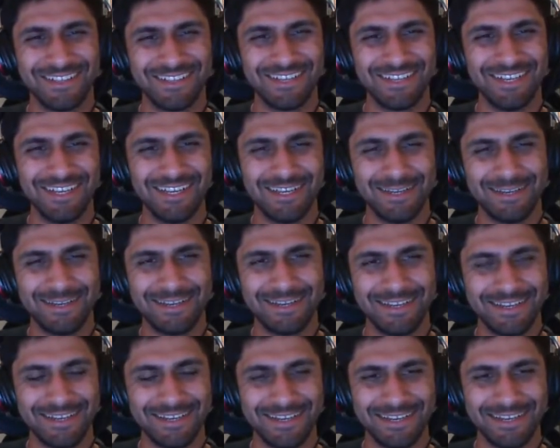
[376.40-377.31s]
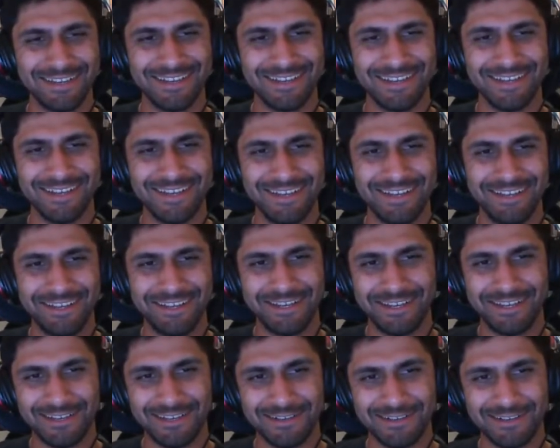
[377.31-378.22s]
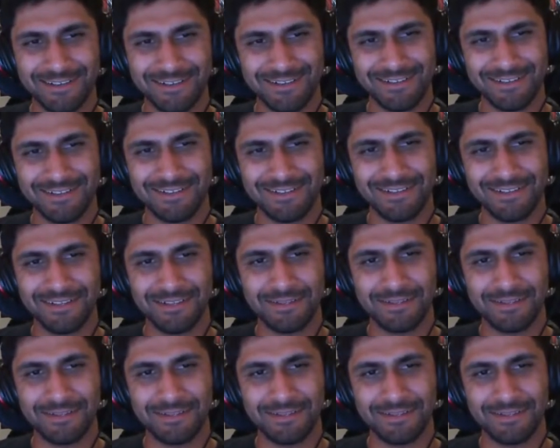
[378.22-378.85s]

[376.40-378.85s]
This person isn't speaking.